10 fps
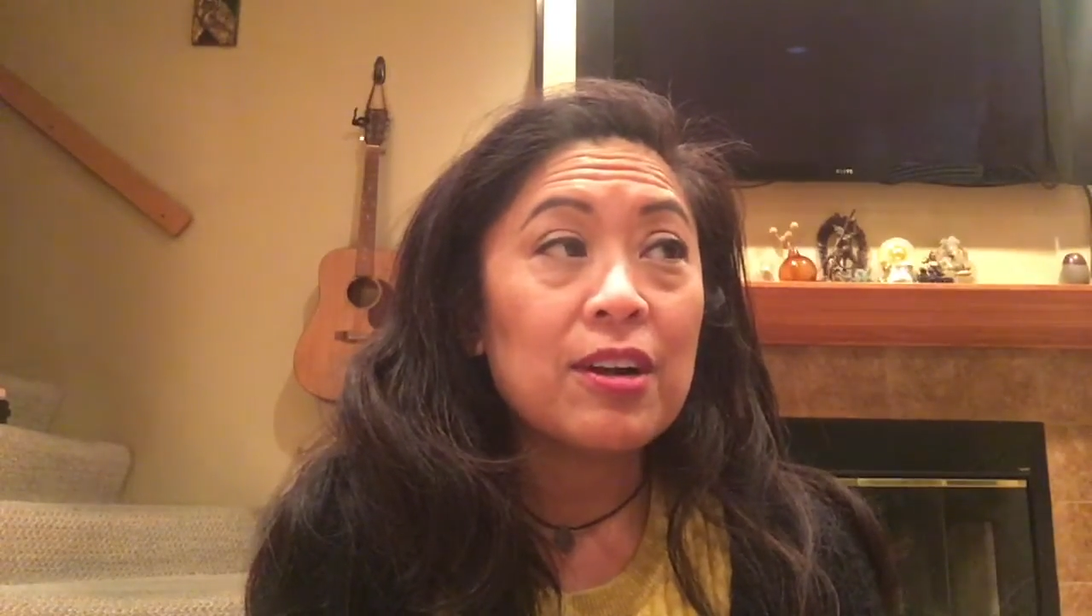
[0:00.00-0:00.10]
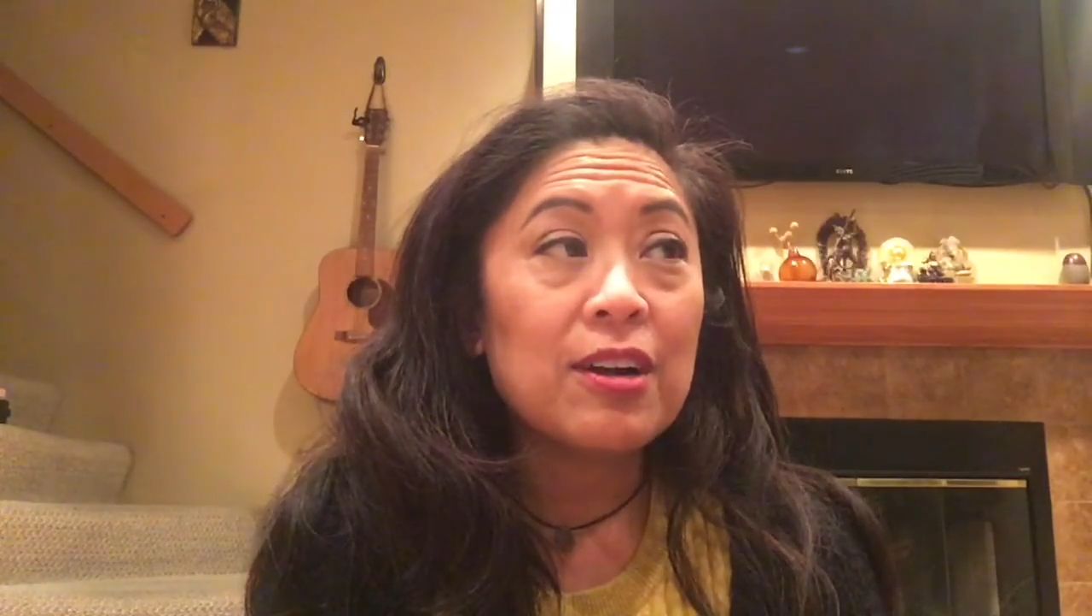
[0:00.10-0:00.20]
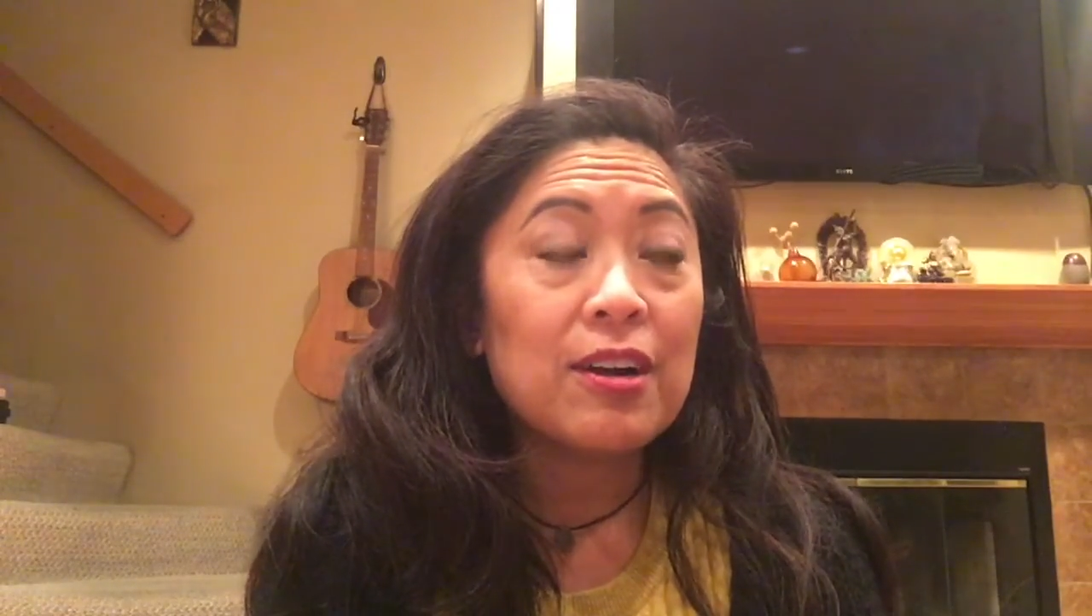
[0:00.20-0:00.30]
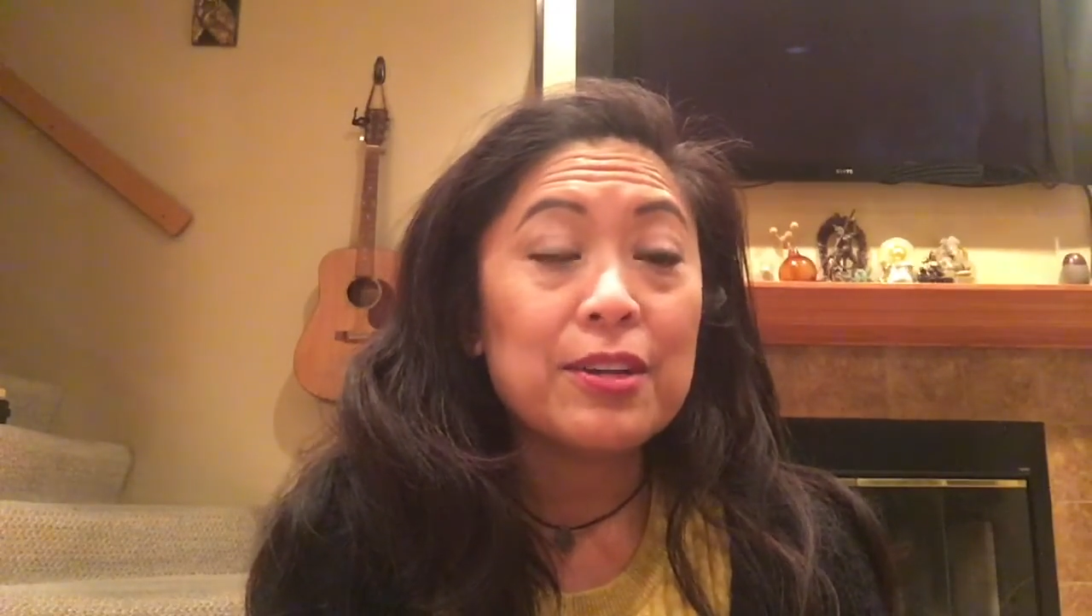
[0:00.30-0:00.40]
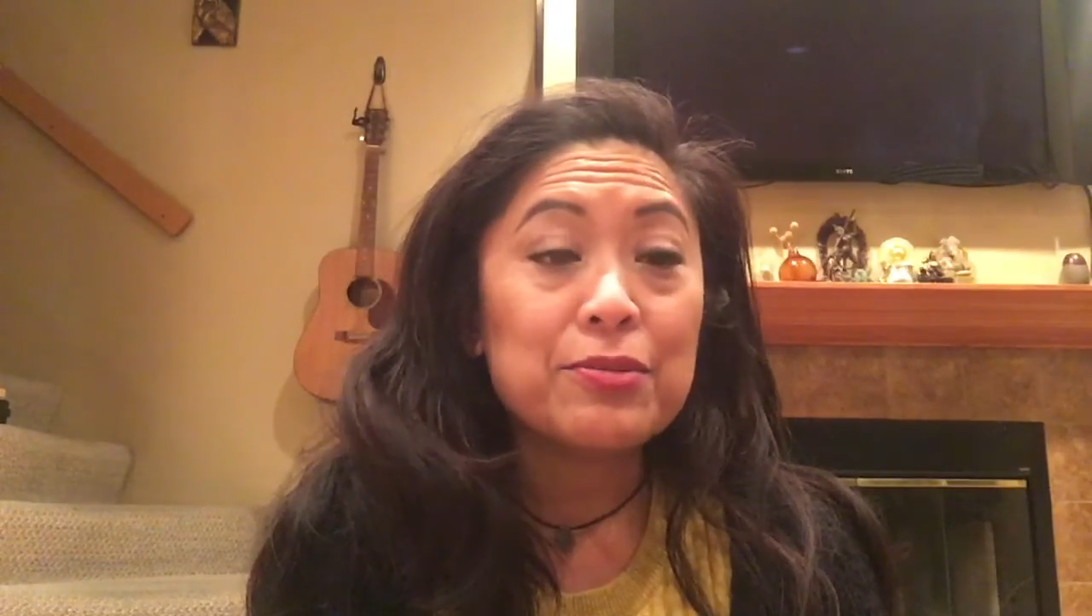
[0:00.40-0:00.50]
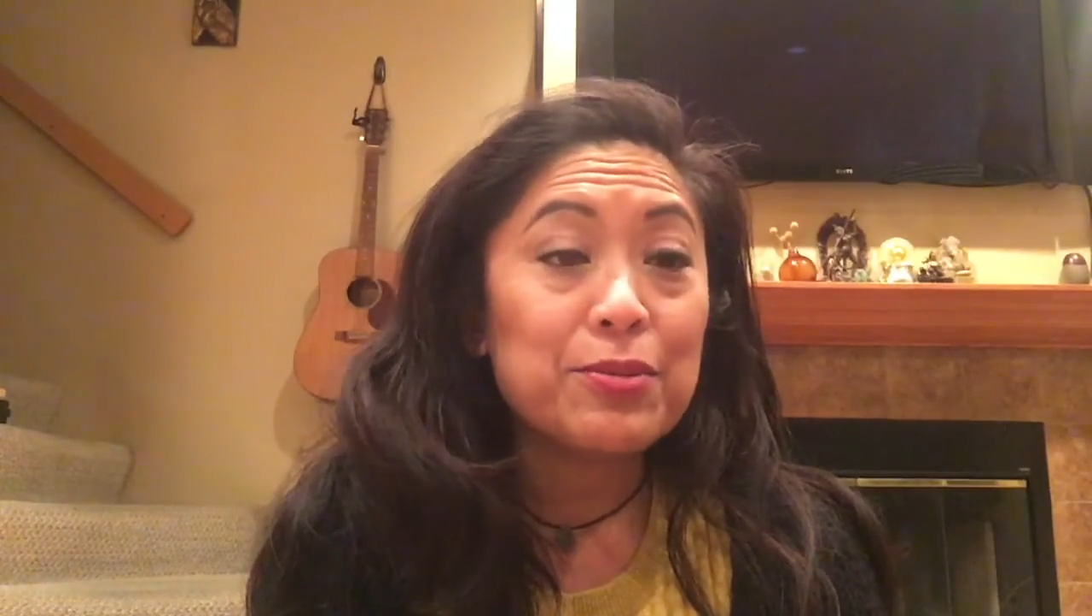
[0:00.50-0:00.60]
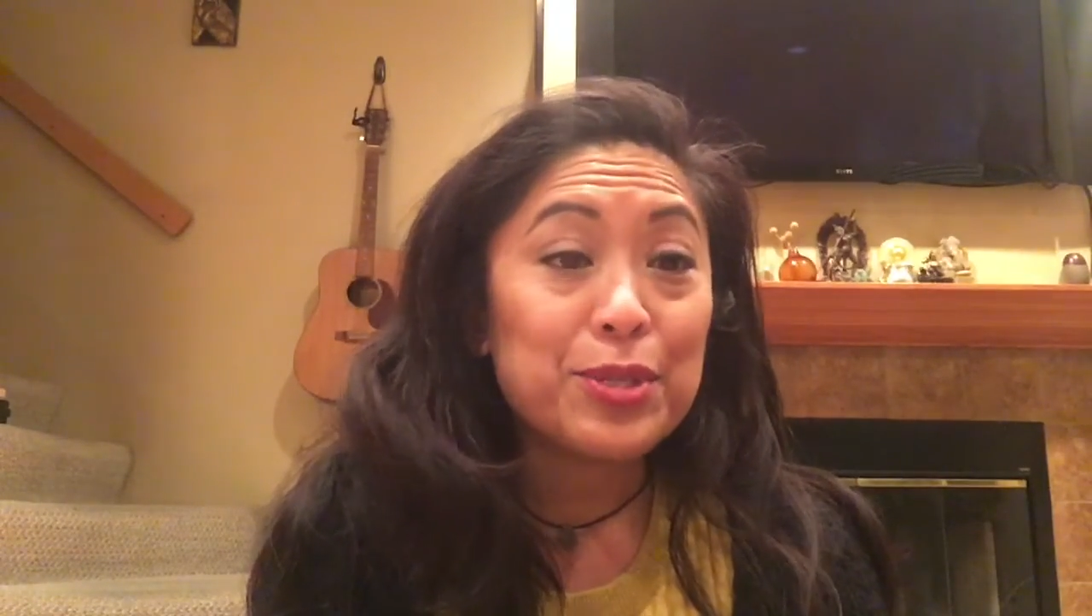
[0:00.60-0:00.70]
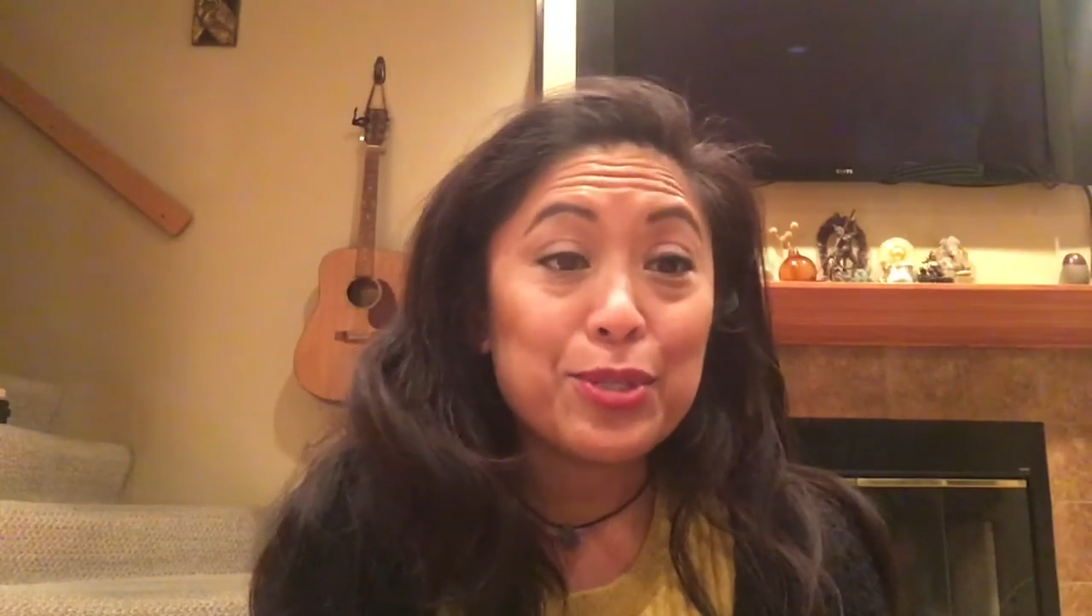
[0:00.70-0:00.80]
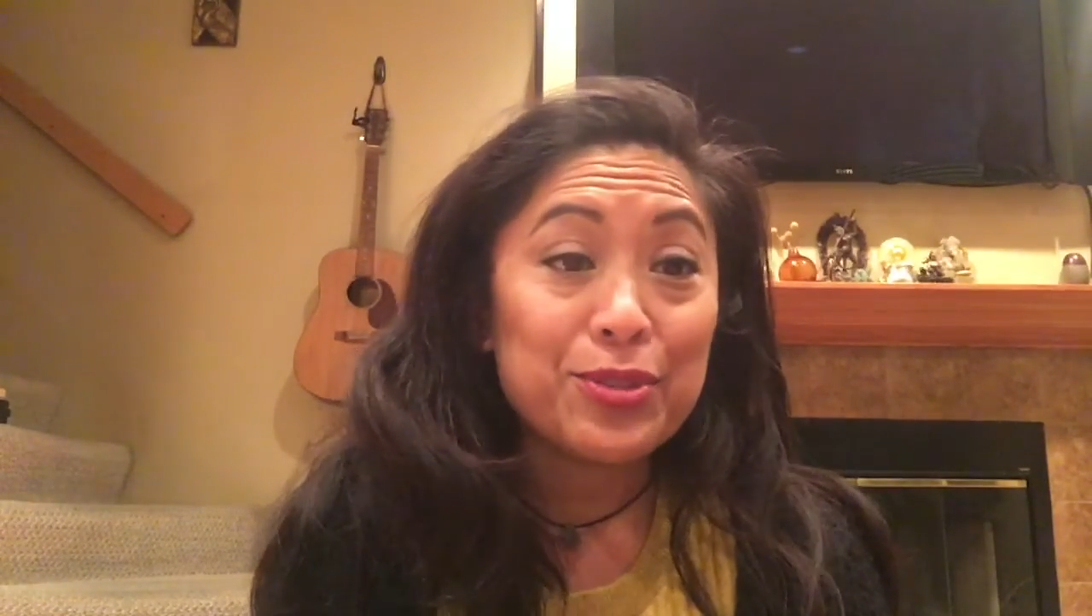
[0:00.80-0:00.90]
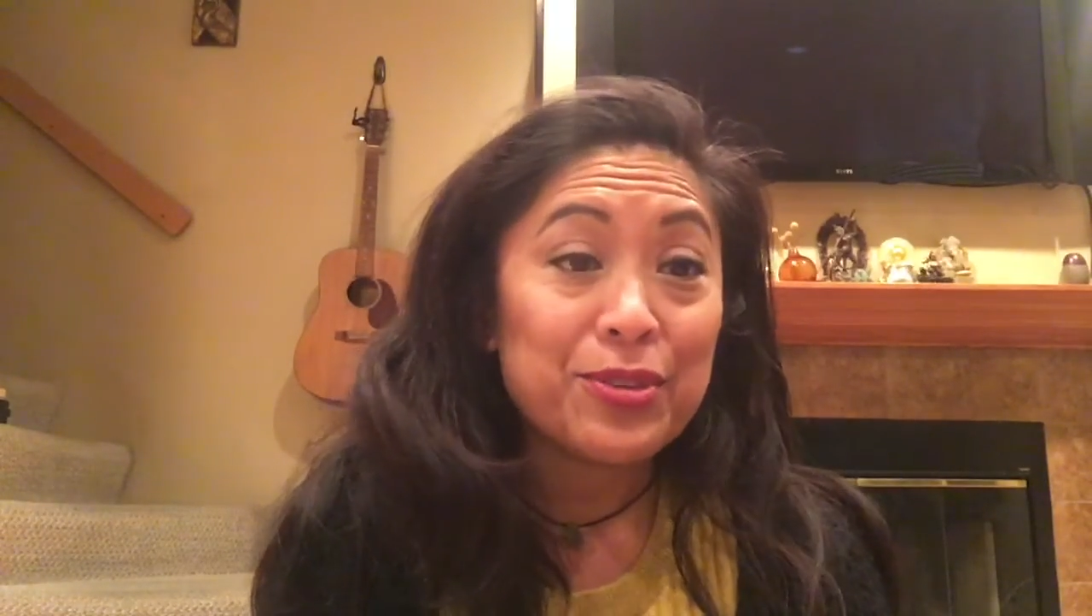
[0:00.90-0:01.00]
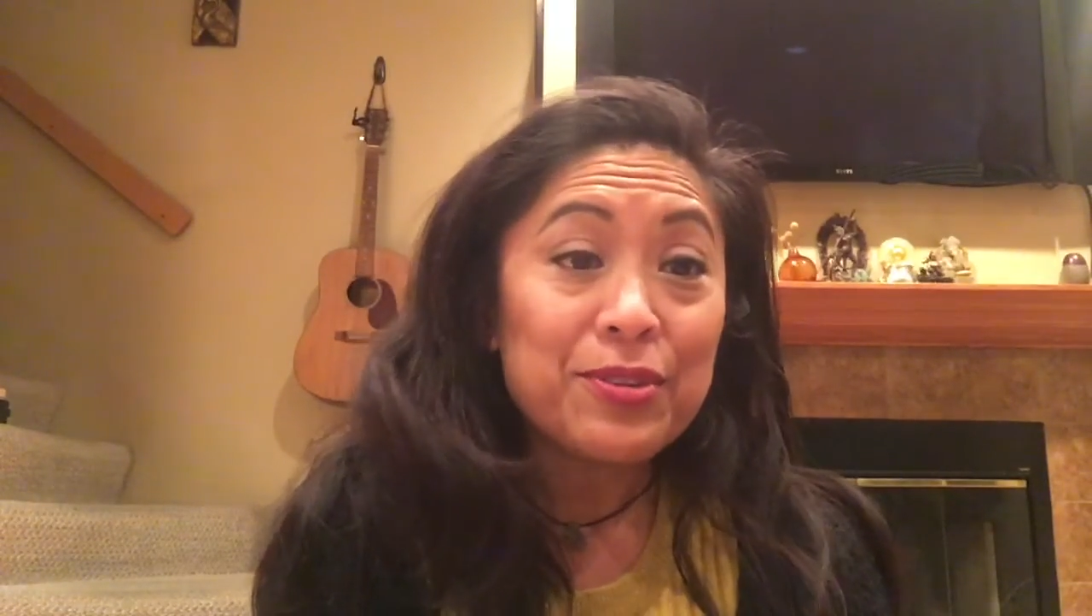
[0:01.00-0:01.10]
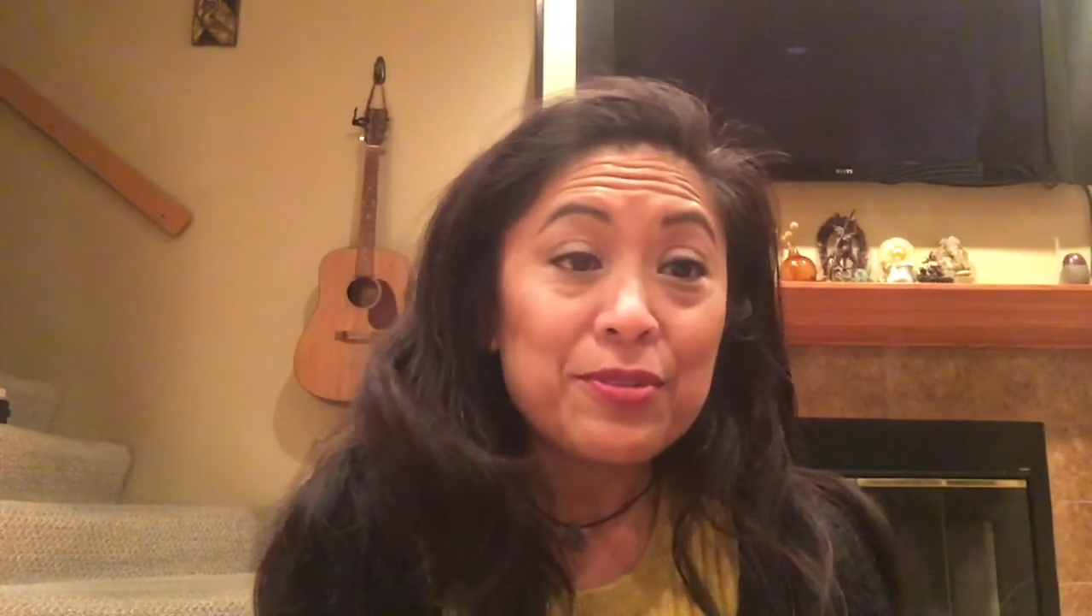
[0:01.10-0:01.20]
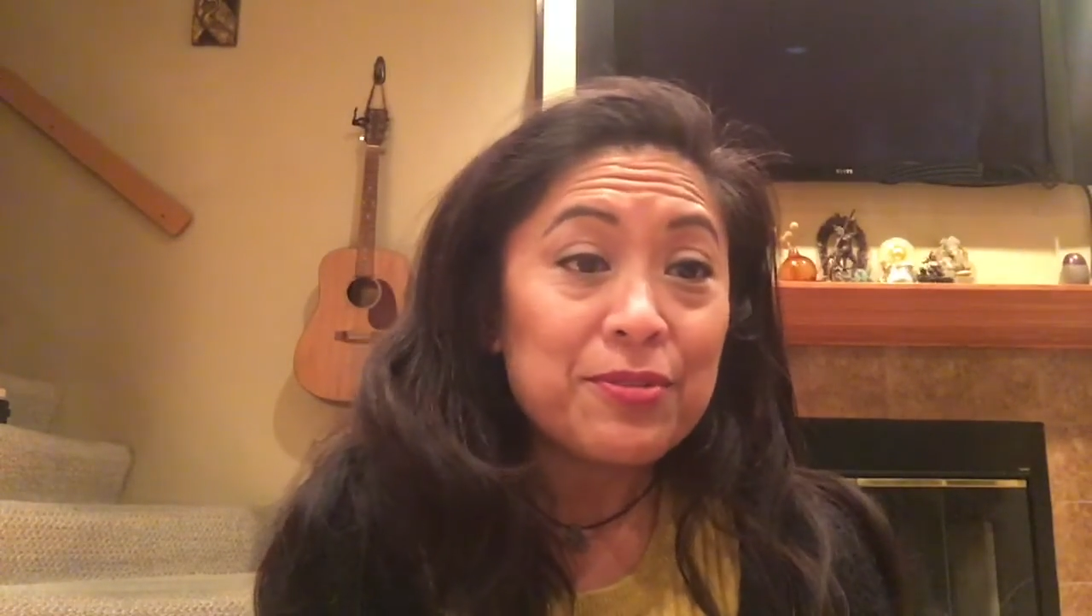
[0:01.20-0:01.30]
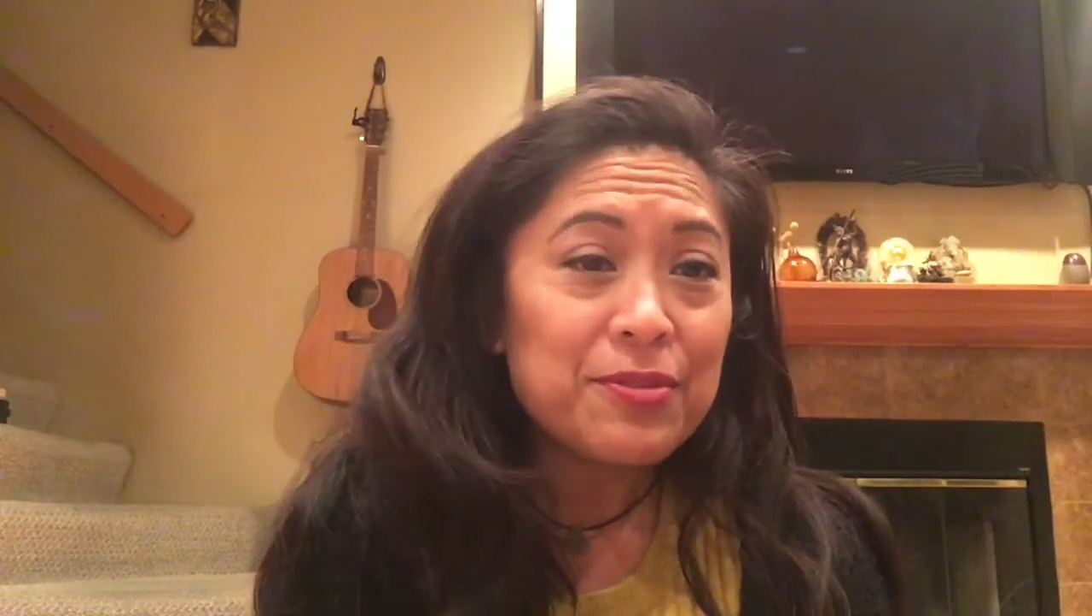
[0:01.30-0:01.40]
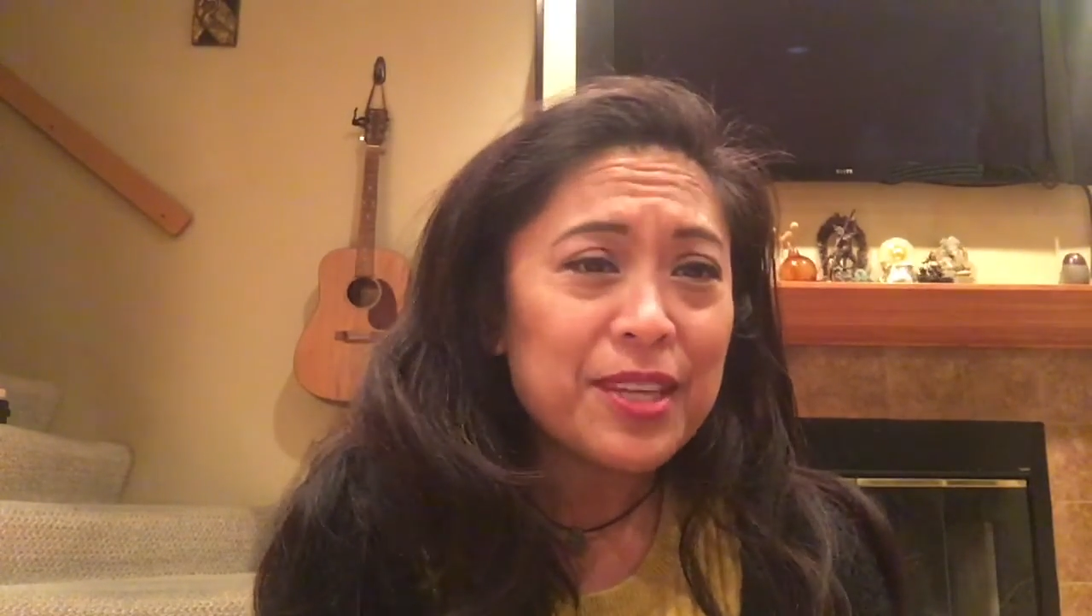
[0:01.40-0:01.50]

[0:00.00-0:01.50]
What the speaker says: on reserve